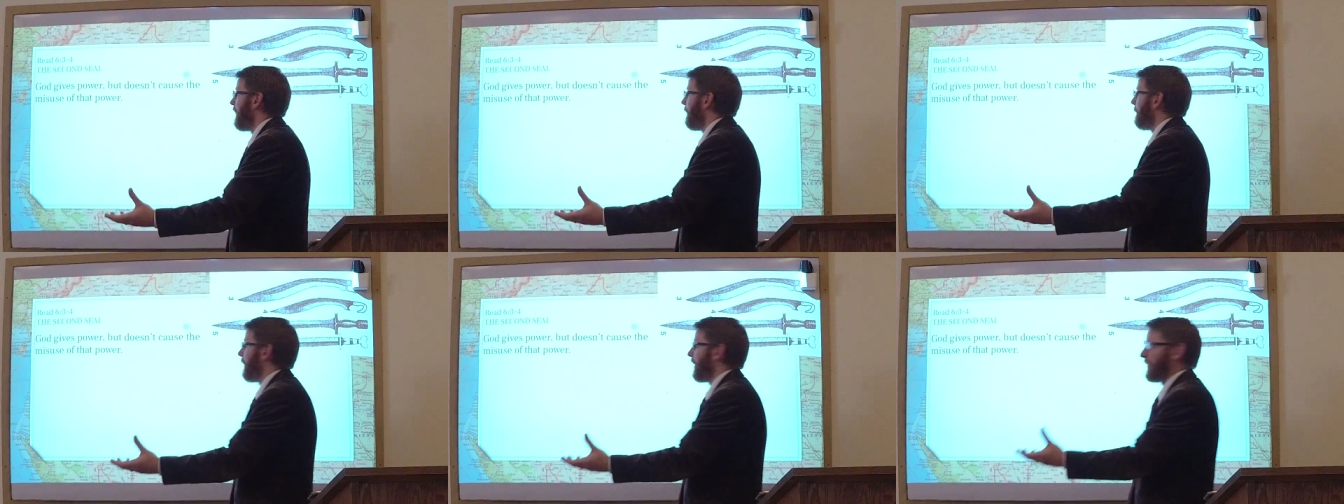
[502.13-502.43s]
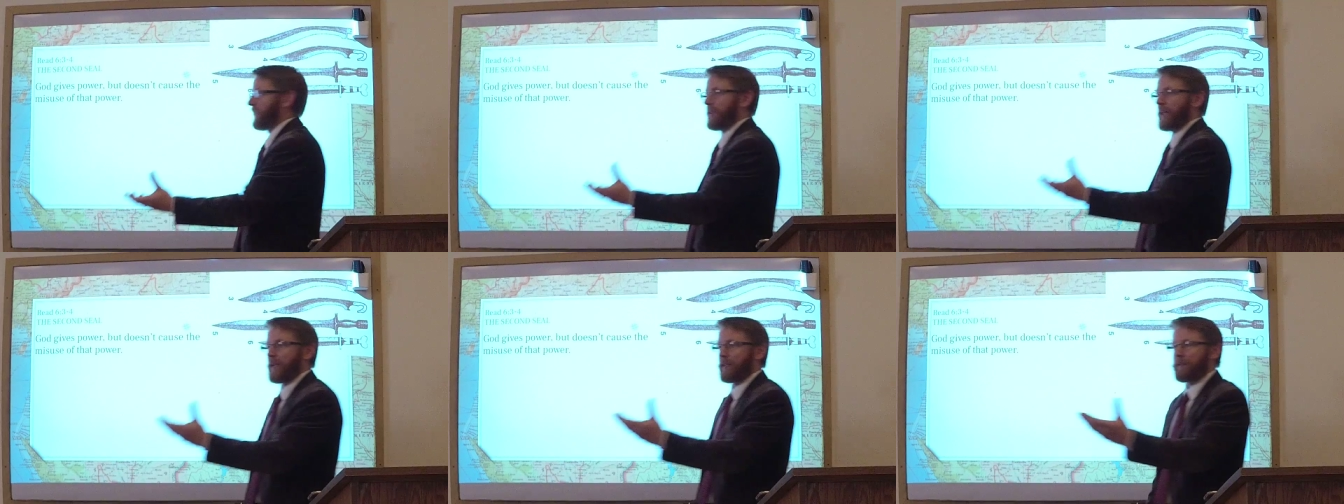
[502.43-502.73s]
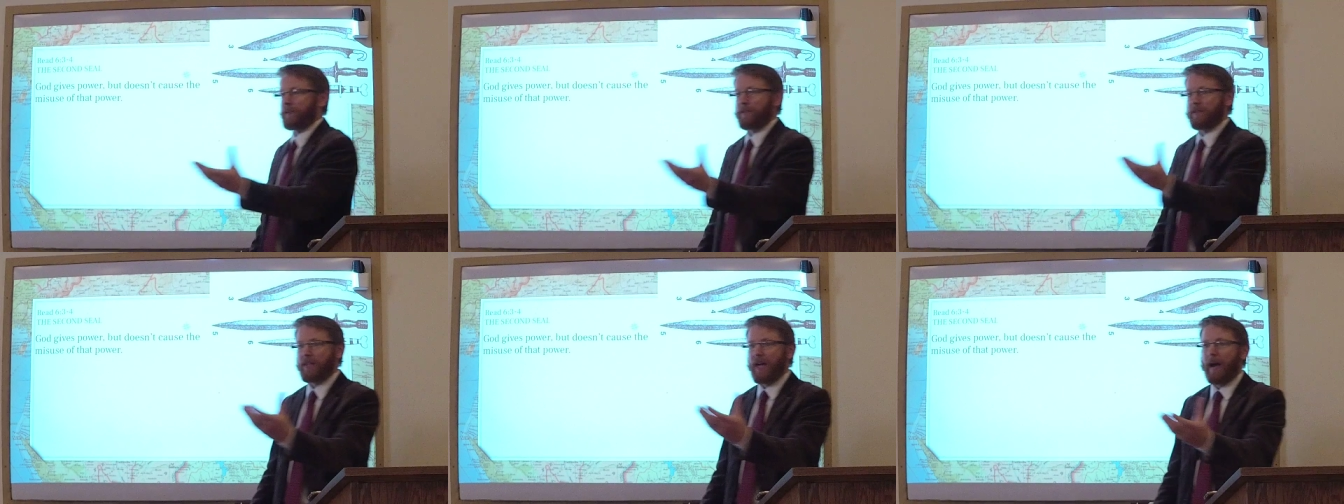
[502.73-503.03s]
but
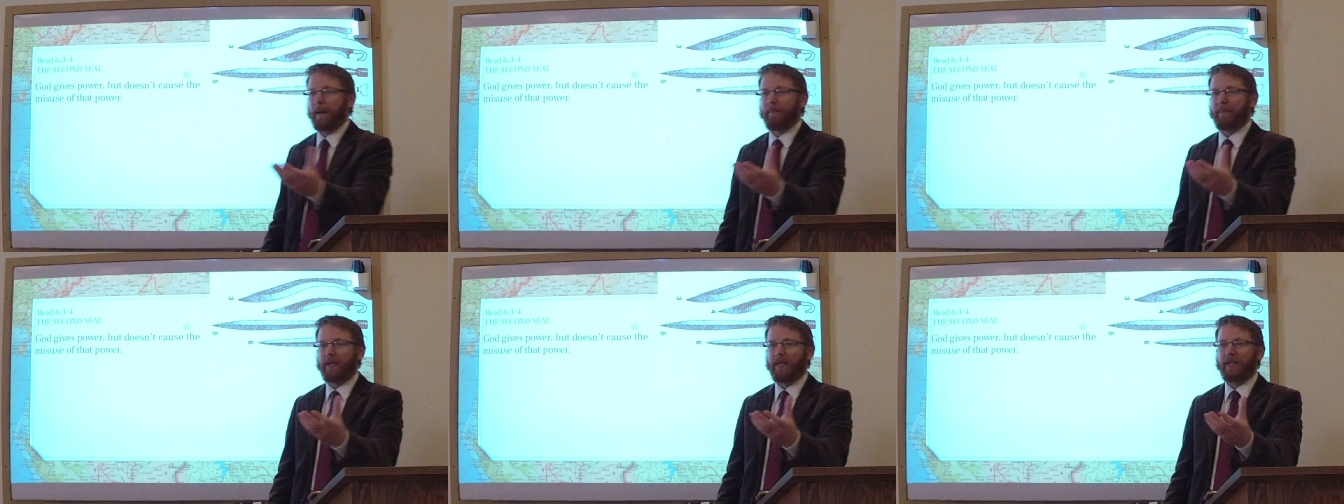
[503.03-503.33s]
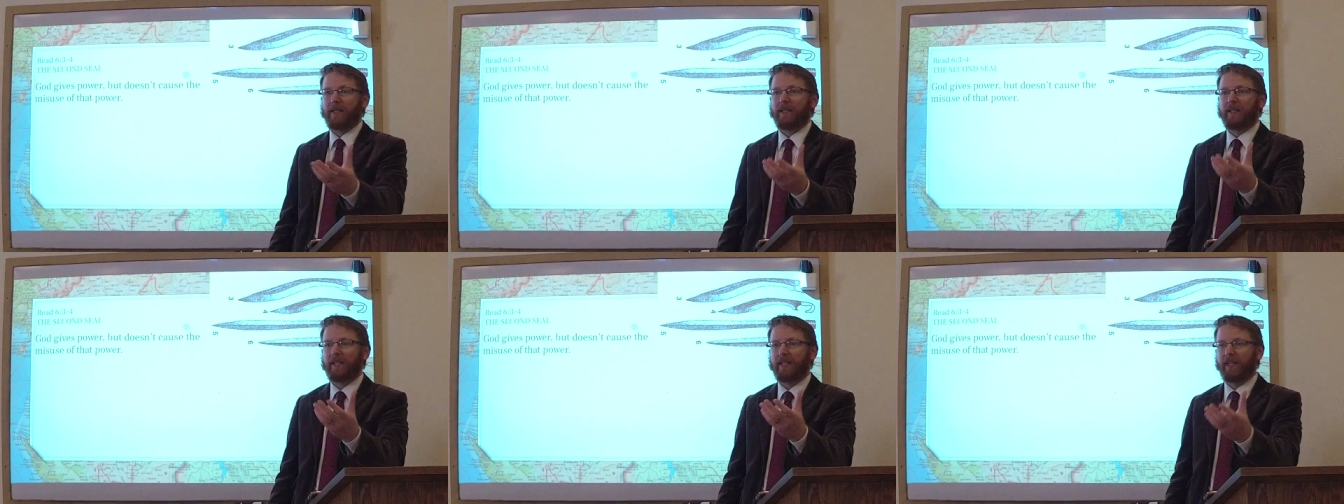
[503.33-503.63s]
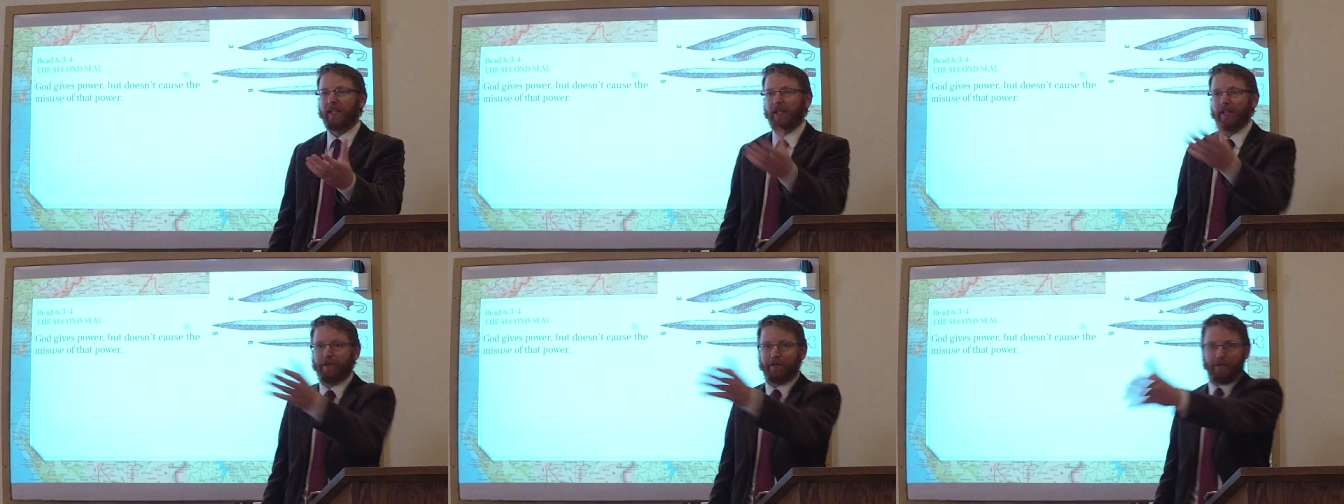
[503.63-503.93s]
that does not mean He
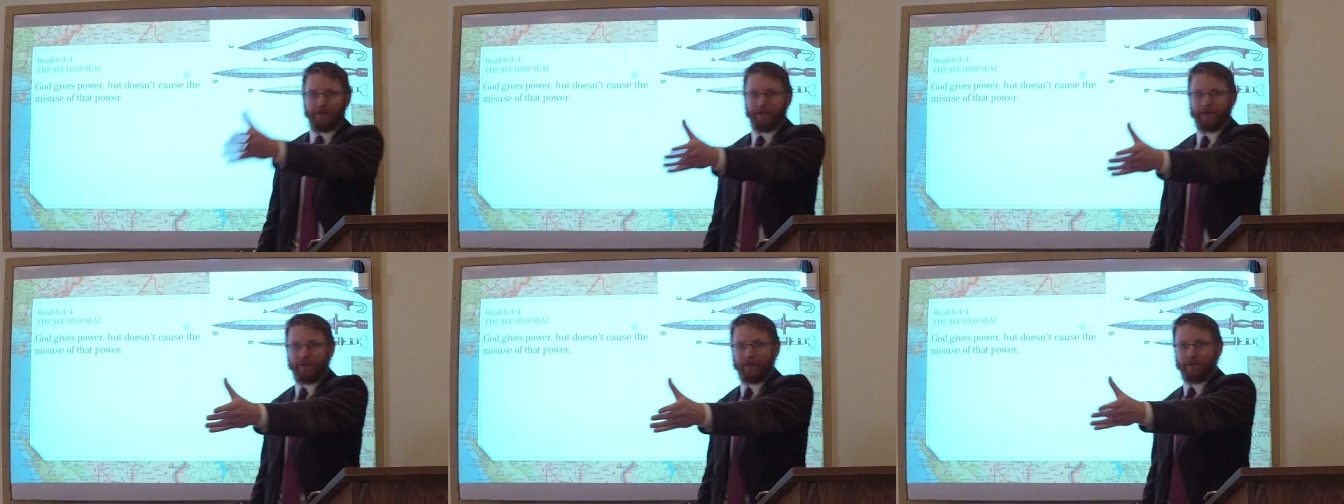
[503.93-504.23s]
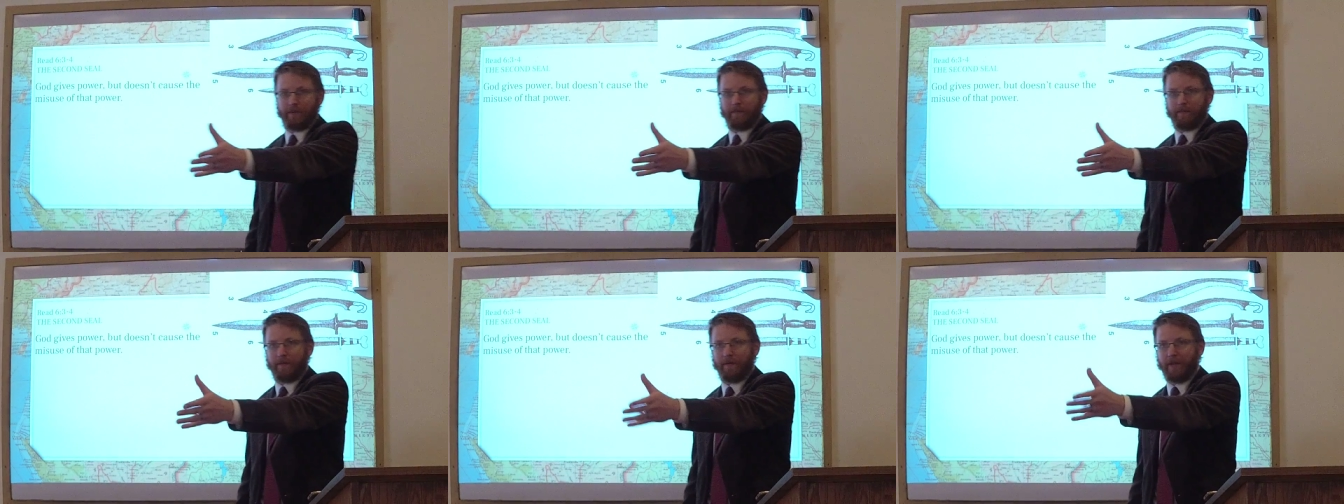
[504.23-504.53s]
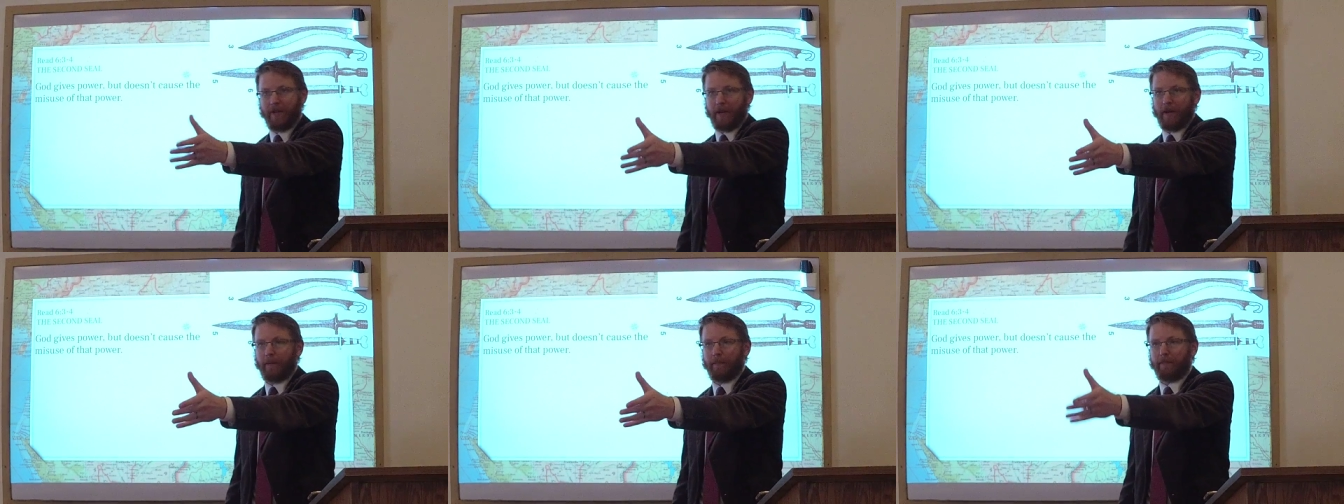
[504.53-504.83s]
gives
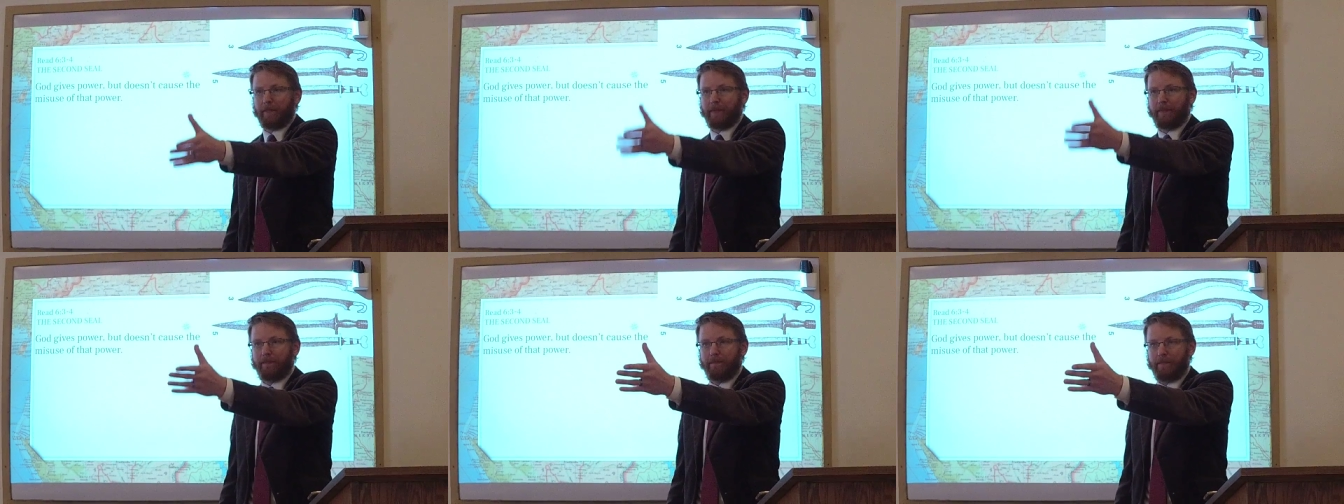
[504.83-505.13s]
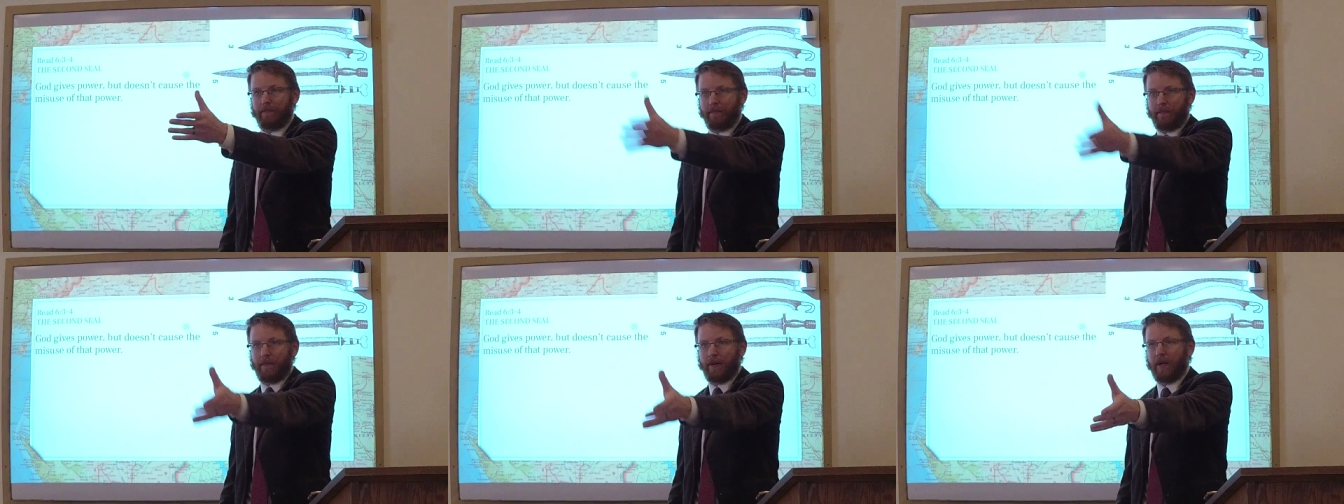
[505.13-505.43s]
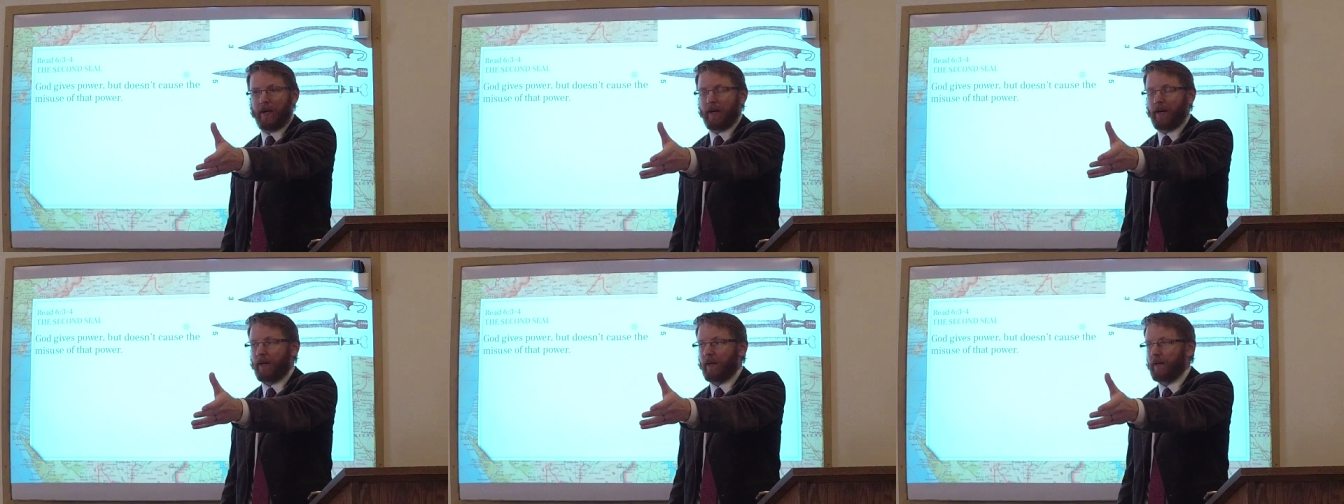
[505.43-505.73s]
them
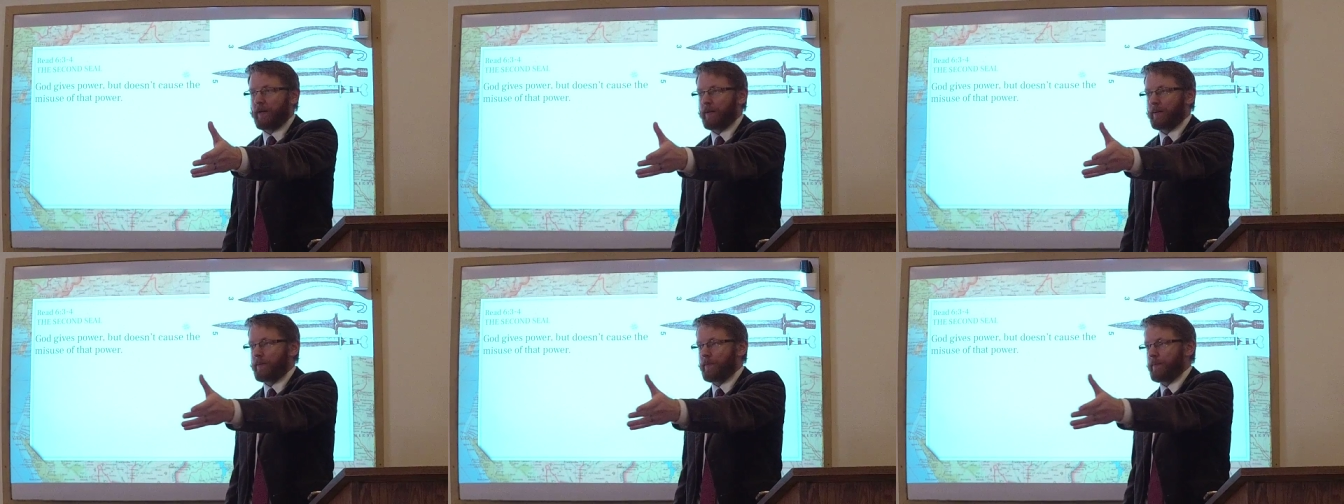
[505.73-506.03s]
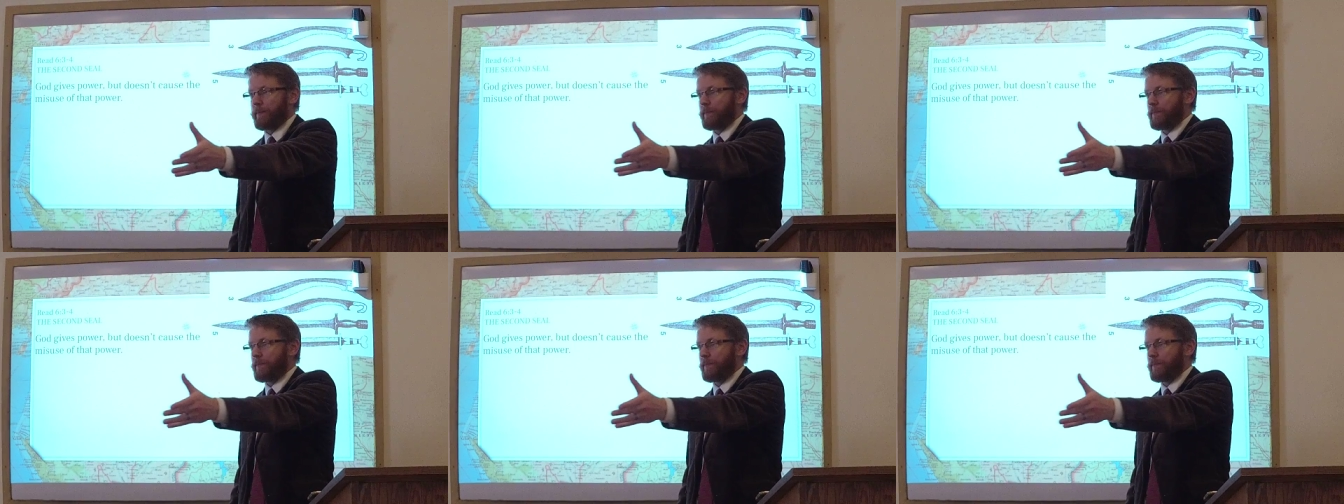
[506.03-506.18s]
uh,